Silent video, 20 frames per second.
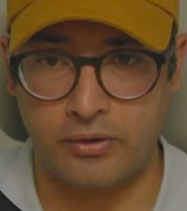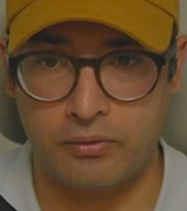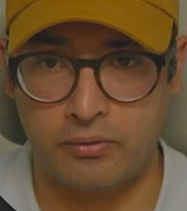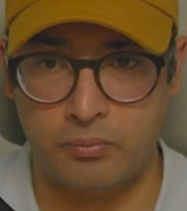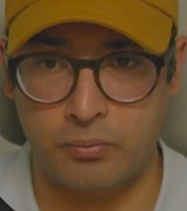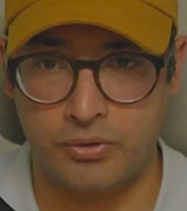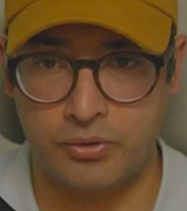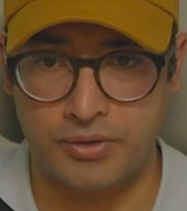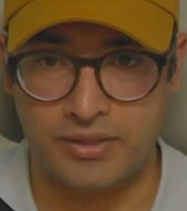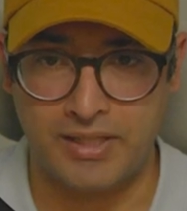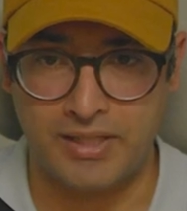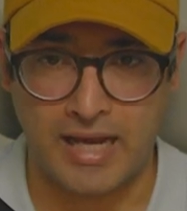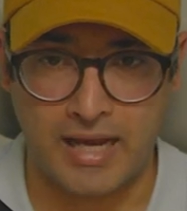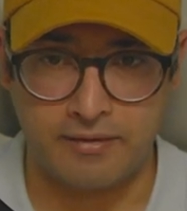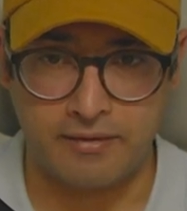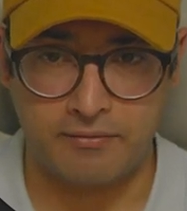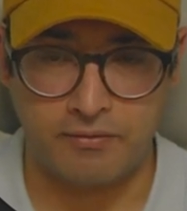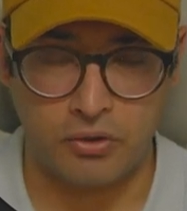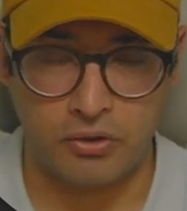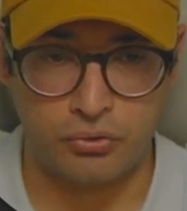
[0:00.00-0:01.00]
is add
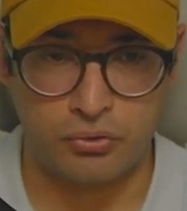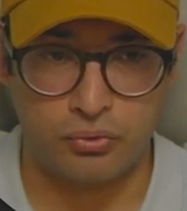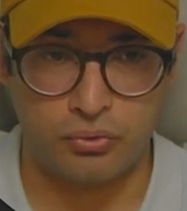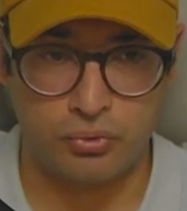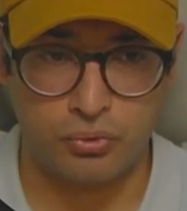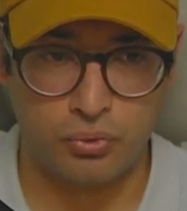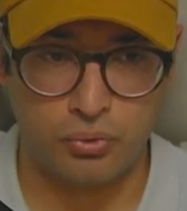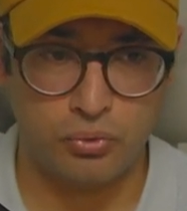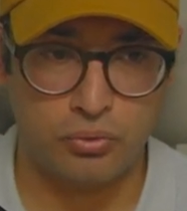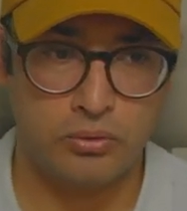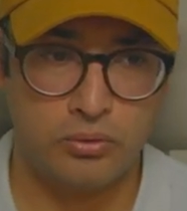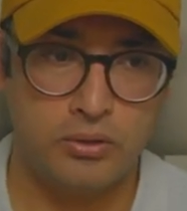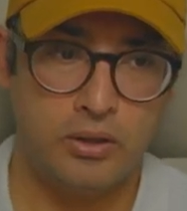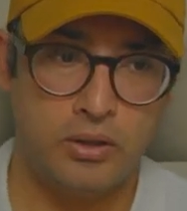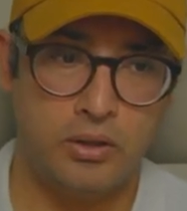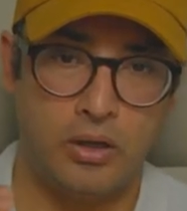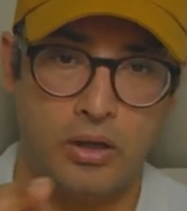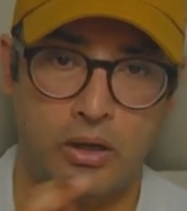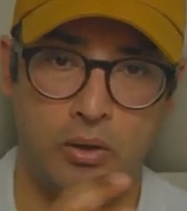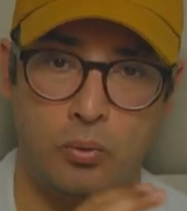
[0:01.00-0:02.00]
function tool.
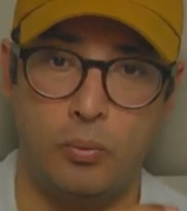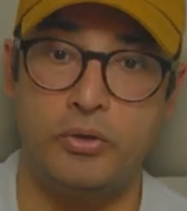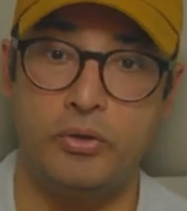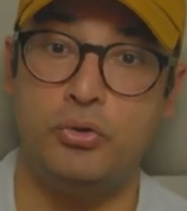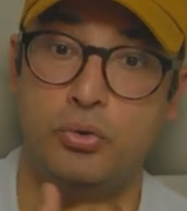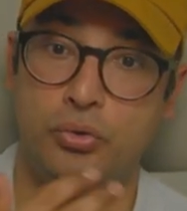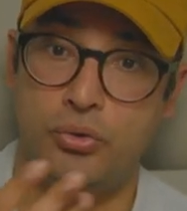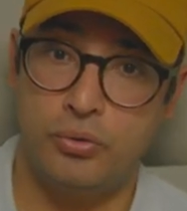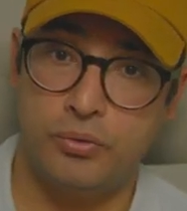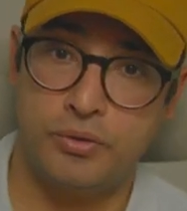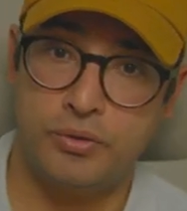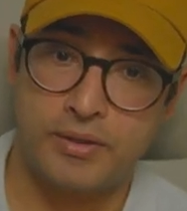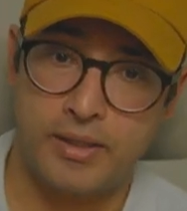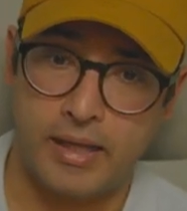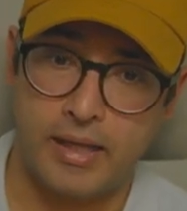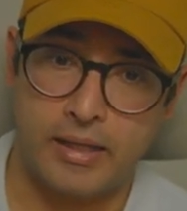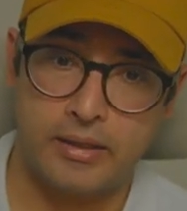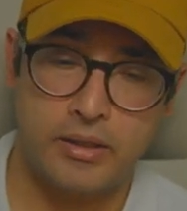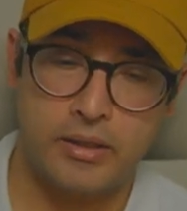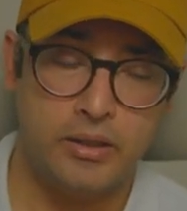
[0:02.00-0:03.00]
When you use that,
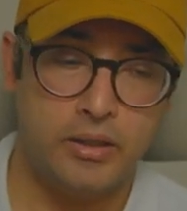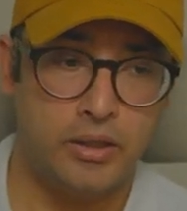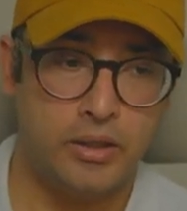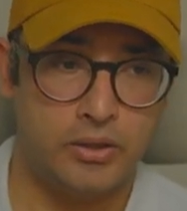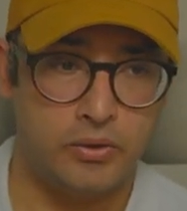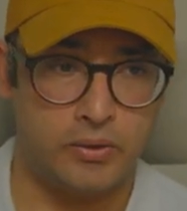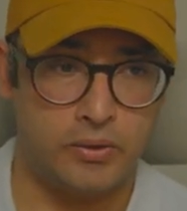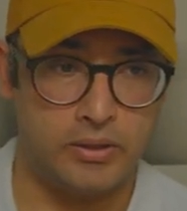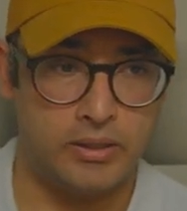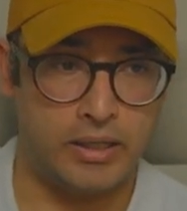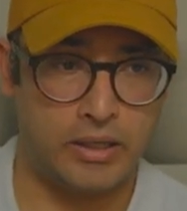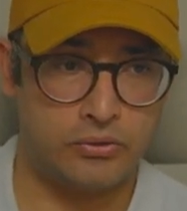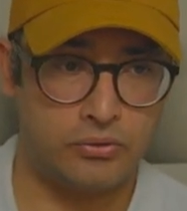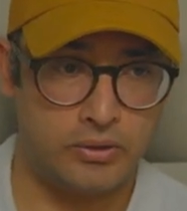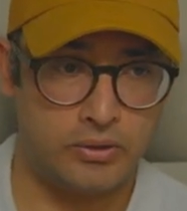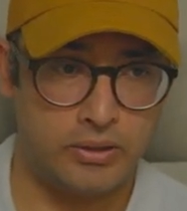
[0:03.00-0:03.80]
you can actually,